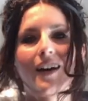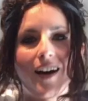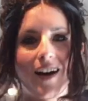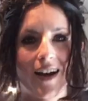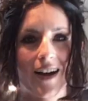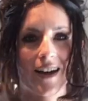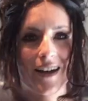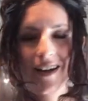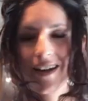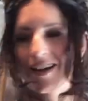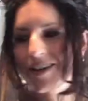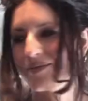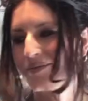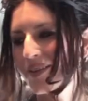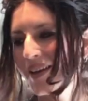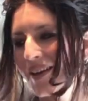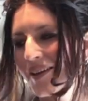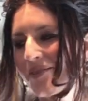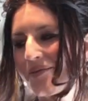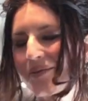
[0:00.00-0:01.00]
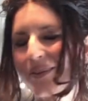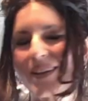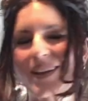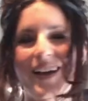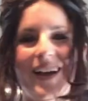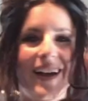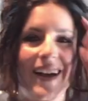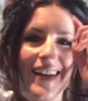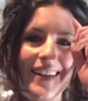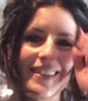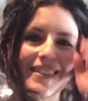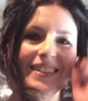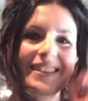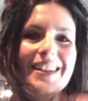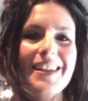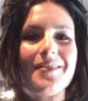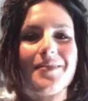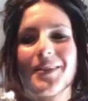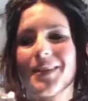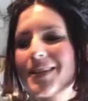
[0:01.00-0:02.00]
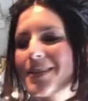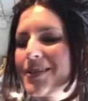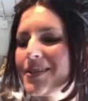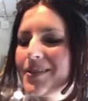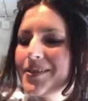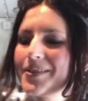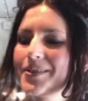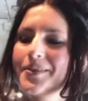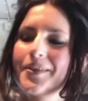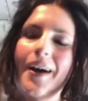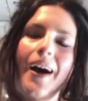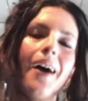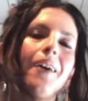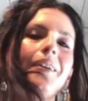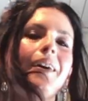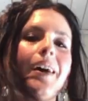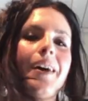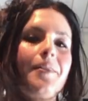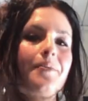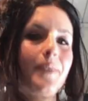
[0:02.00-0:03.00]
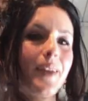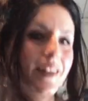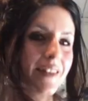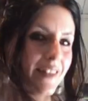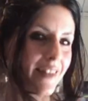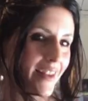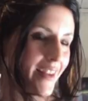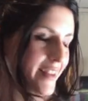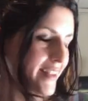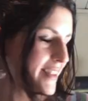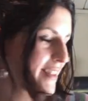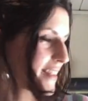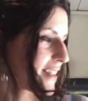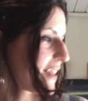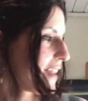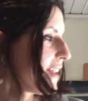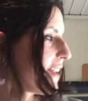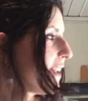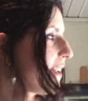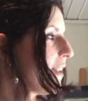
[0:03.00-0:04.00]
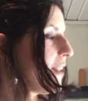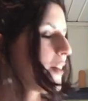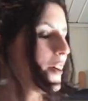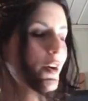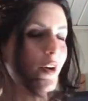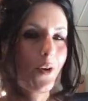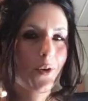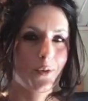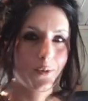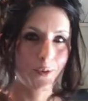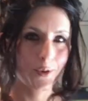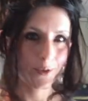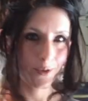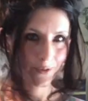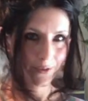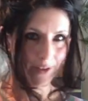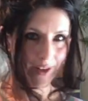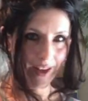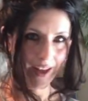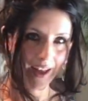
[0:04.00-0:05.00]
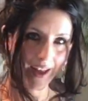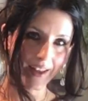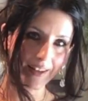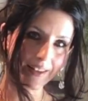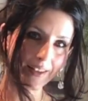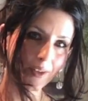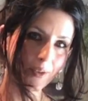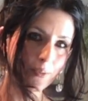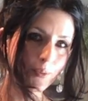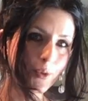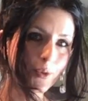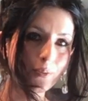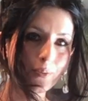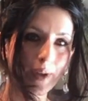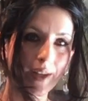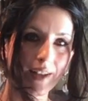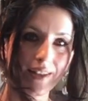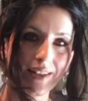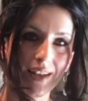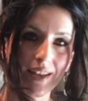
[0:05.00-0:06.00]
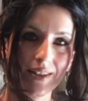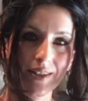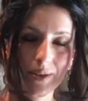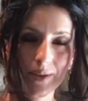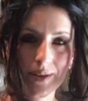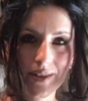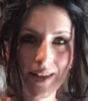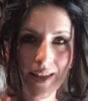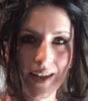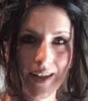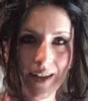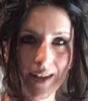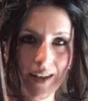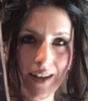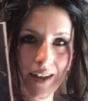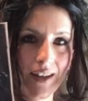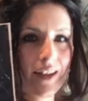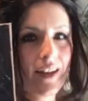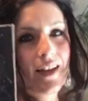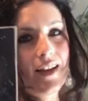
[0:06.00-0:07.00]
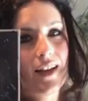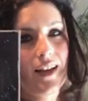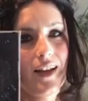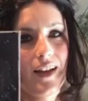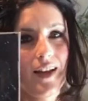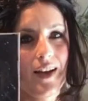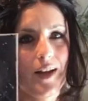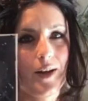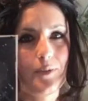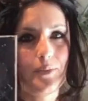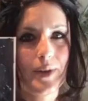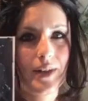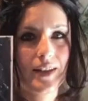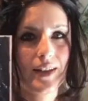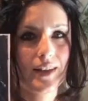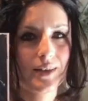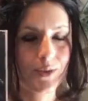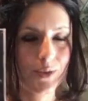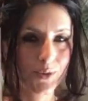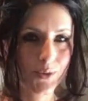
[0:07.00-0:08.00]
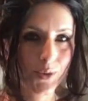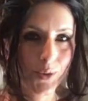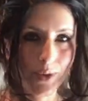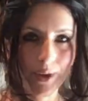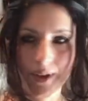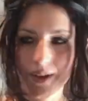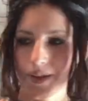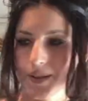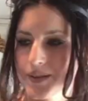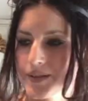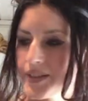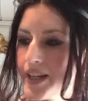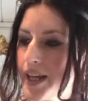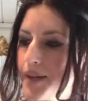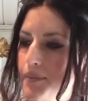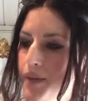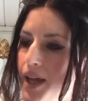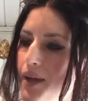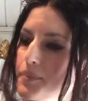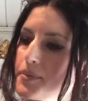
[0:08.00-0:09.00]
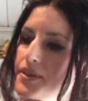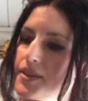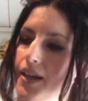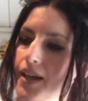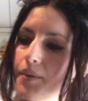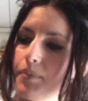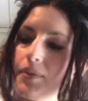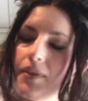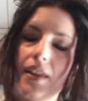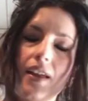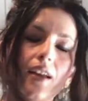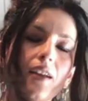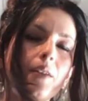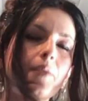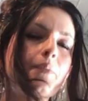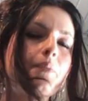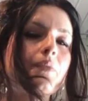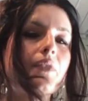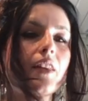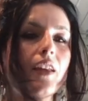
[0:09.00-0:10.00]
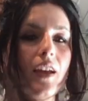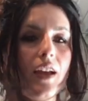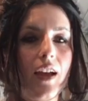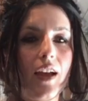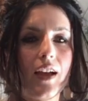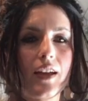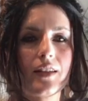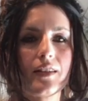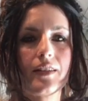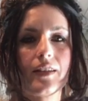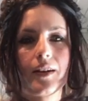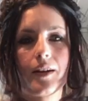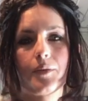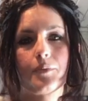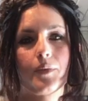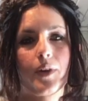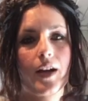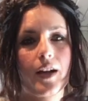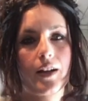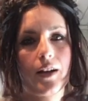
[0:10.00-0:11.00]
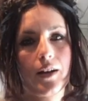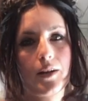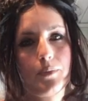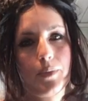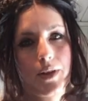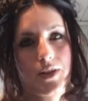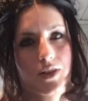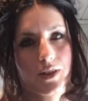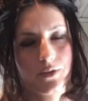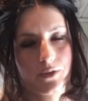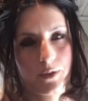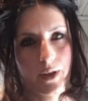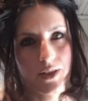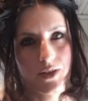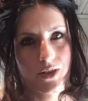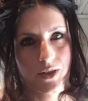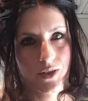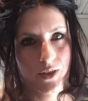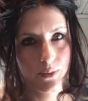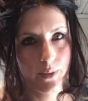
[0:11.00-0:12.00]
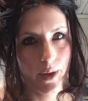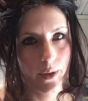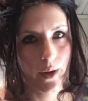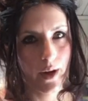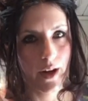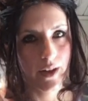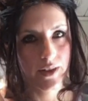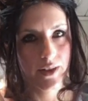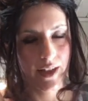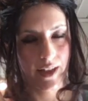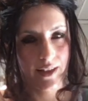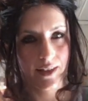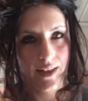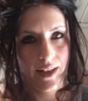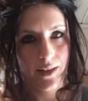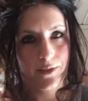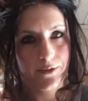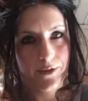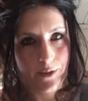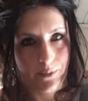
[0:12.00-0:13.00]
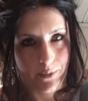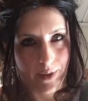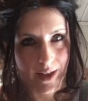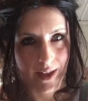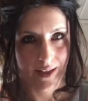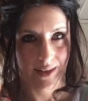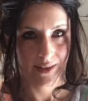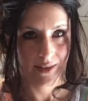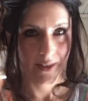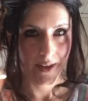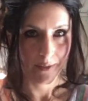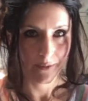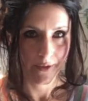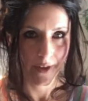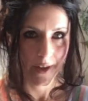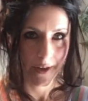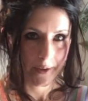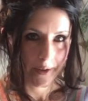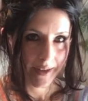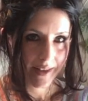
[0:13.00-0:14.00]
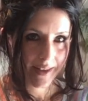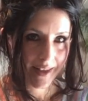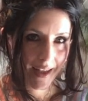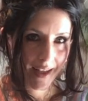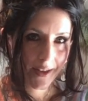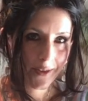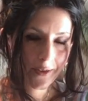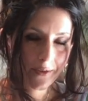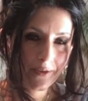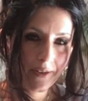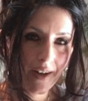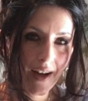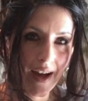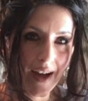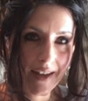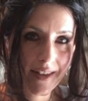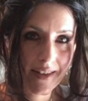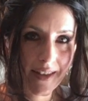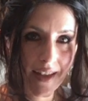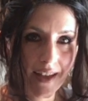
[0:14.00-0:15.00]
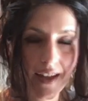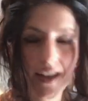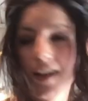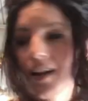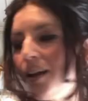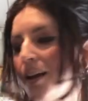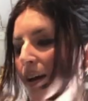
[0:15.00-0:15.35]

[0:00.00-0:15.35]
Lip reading: Hi, I'm Naomi, and today I'm going to show you how I made this wolf and moon painting. So it's like a mini tutorial, time-lapse type thing. And I got a bunch of questions about art technique from my Instagram followers. Thank you for asking.